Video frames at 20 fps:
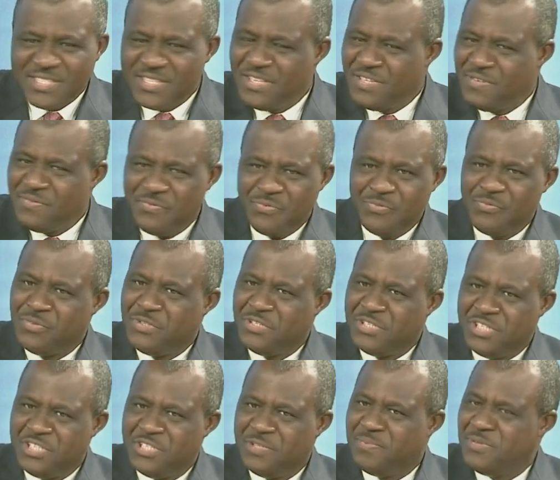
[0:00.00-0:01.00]
If
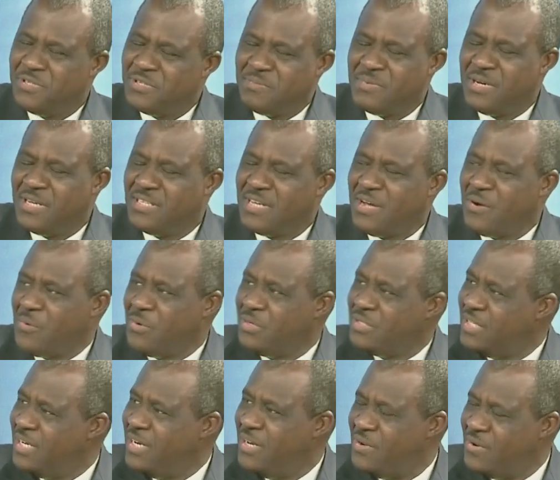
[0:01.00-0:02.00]
GDP numbers are
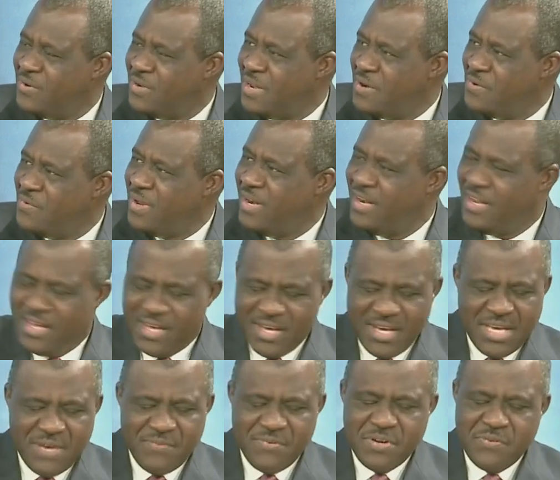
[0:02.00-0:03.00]
quarterly or annually,
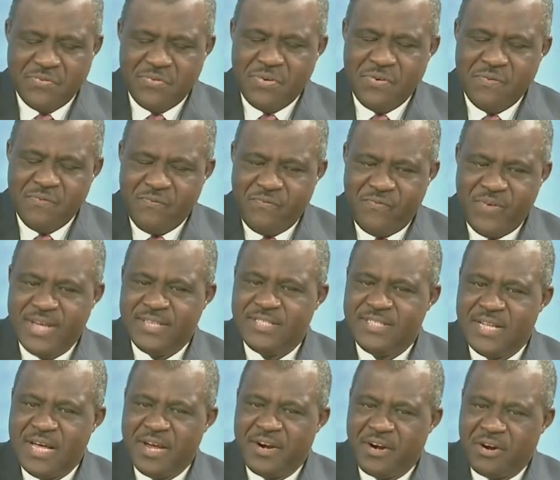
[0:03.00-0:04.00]
even if you invest
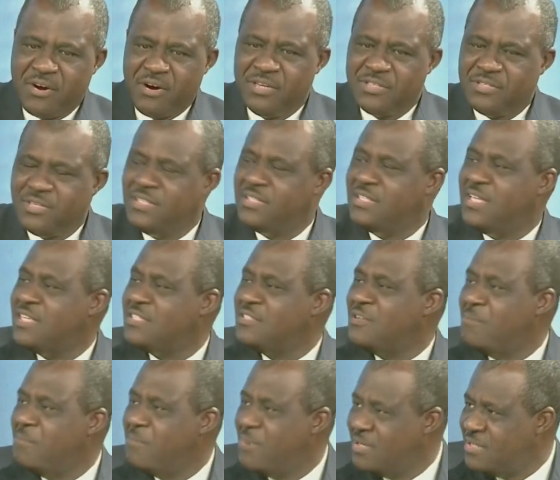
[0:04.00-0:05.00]
in agriculture, it takes
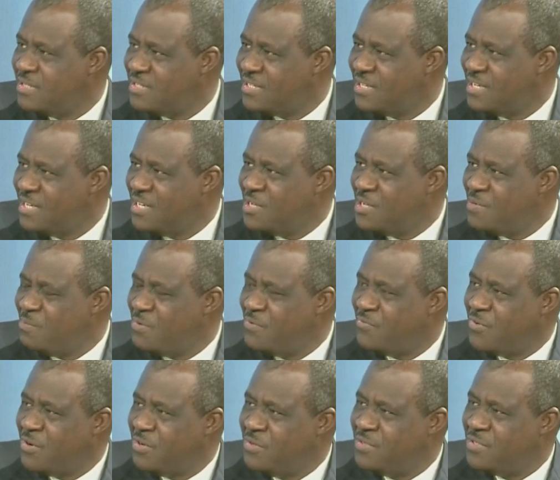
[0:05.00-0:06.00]
some months
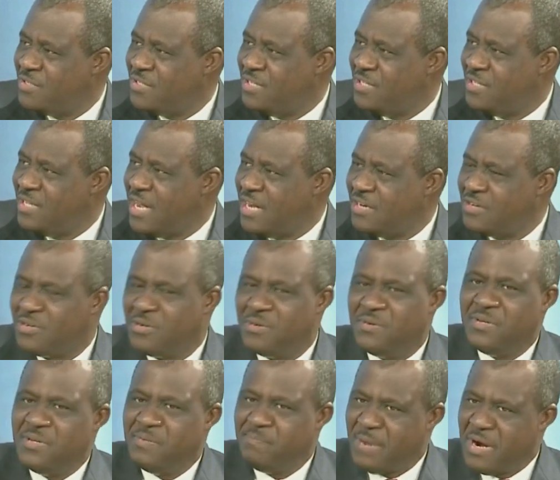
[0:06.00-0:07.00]
before you see the outcome.
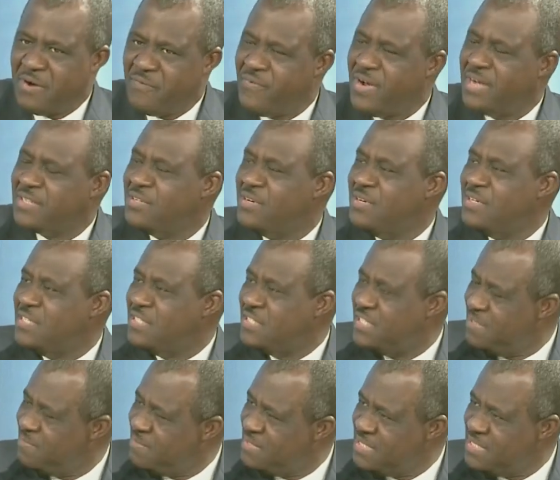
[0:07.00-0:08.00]
Manufacturing, the
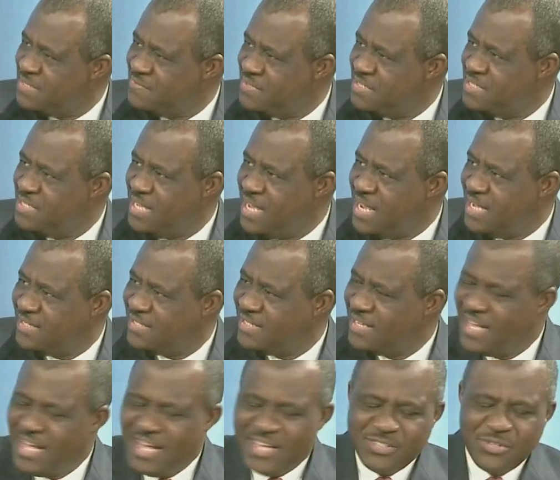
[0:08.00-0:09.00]
same thing, even years.
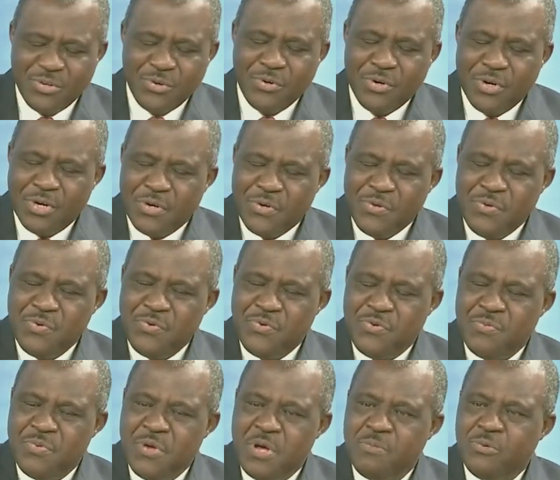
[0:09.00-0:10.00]
So you
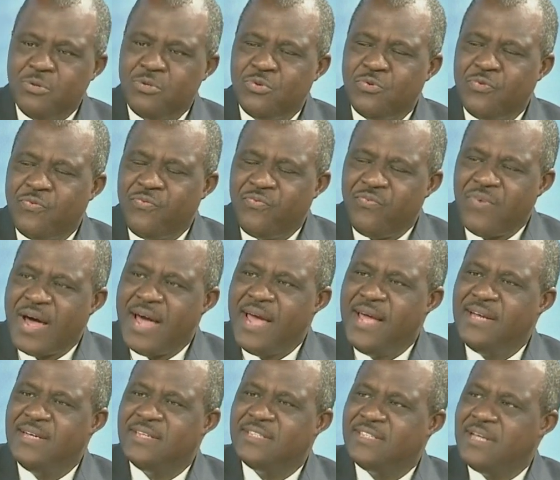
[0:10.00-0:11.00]
should be able to
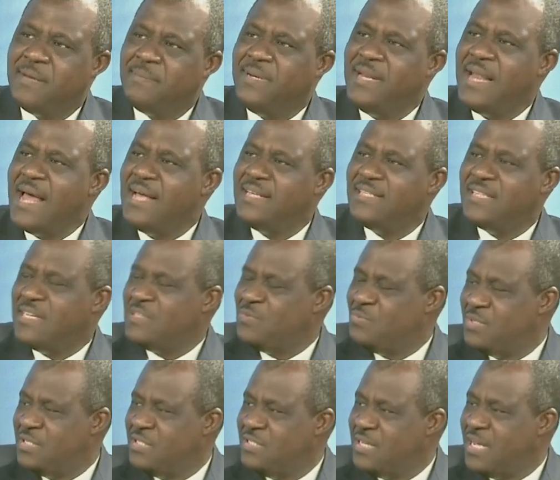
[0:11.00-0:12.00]
find stabilizers
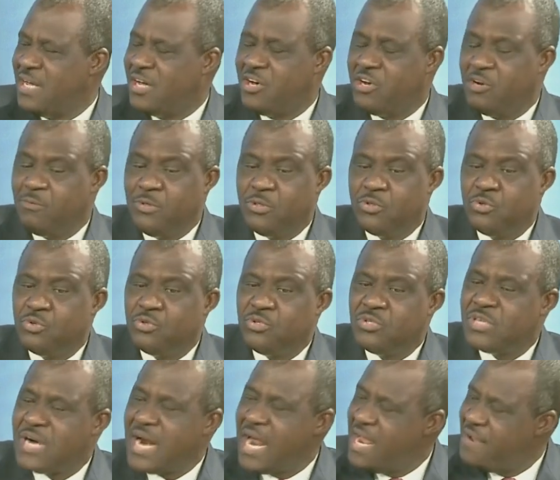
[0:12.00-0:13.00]
within the economy to
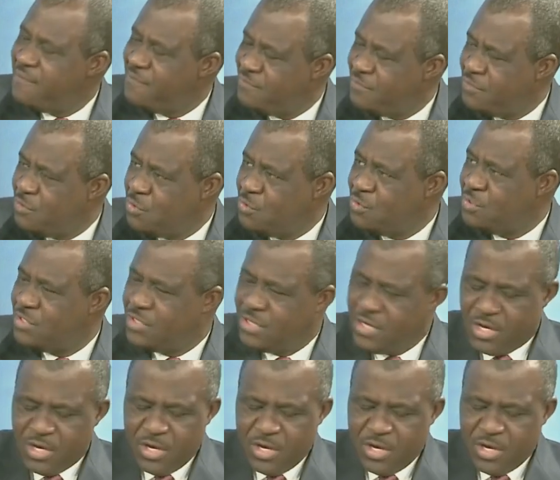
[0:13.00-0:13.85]
drive those